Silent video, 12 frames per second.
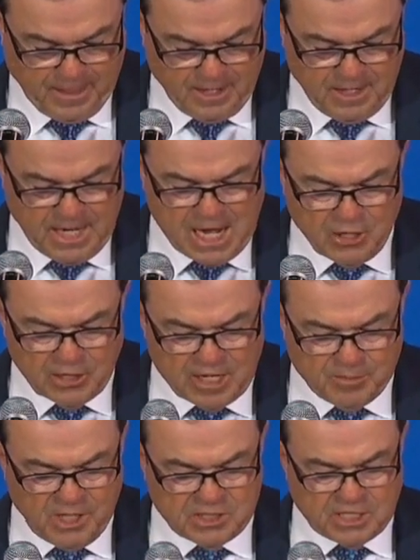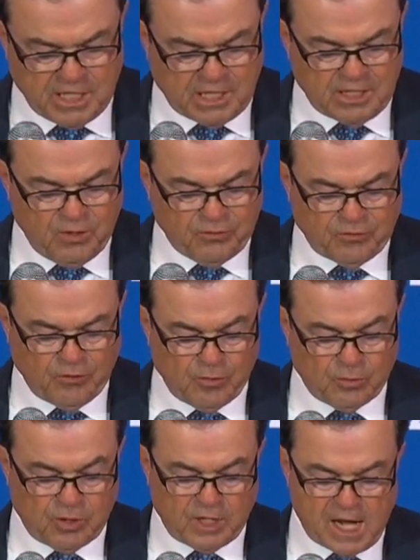Now let me take you from
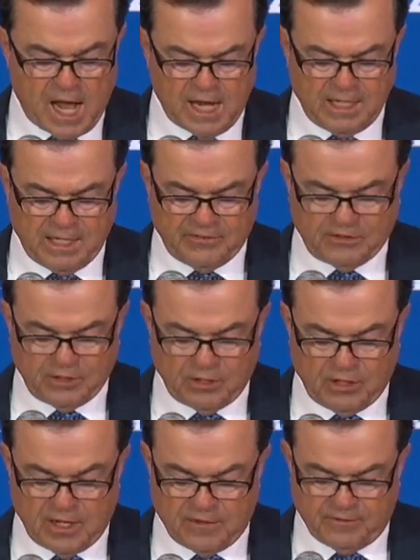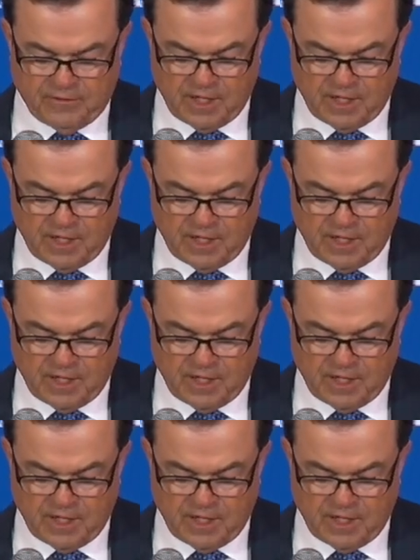where I left it off